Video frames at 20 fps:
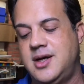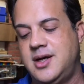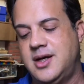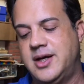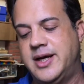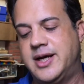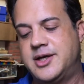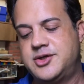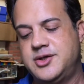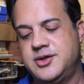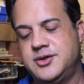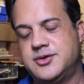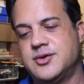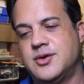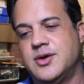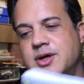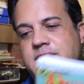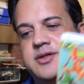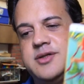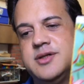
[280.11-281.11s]
And actually,
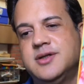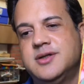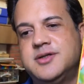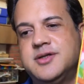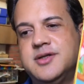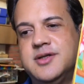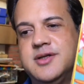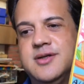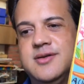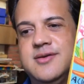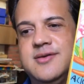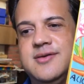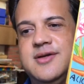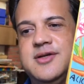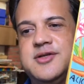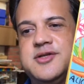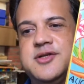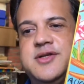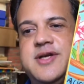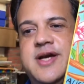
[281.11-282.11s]
sorry, it's a
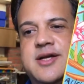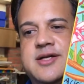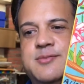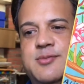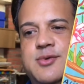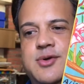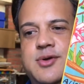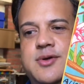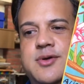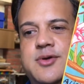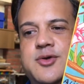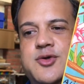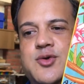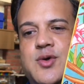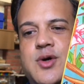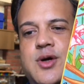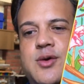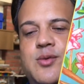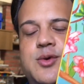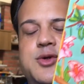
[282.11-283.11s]
textbook,
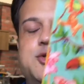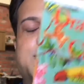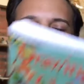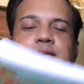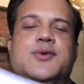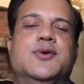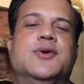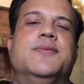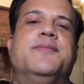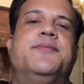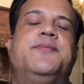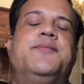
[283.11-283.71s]
Drawing with Children.